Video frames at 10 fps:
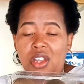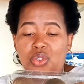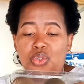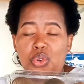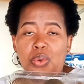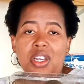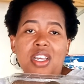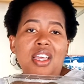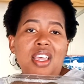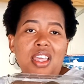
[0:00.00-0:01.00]
drawer
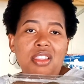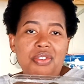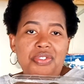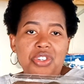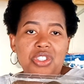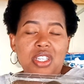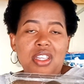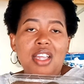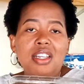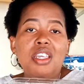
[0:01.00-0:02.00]
in the fridge, and
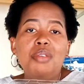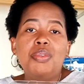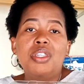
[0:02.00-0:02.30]
that keeps